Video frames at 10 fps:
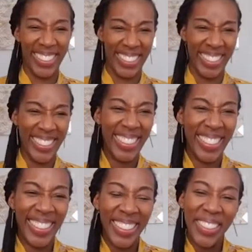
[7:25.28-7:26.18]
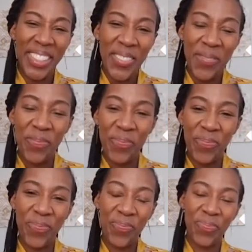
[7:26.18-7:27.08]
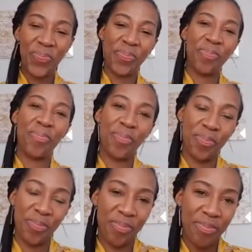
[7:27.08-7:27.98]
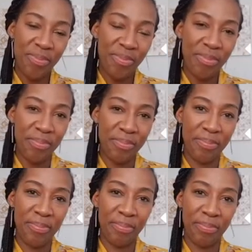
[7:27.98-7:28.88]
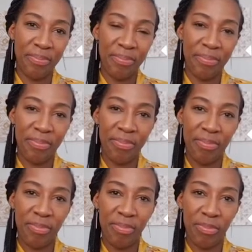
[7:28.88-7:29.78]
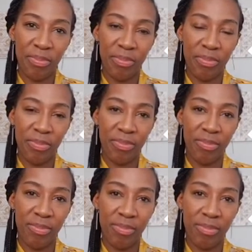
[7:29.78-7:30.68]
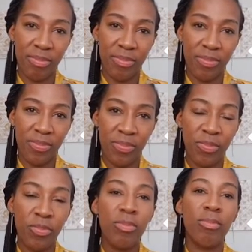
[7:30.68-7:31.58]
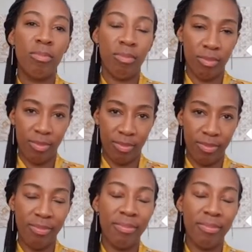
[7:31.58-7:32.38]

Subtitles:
The person shown says nothing.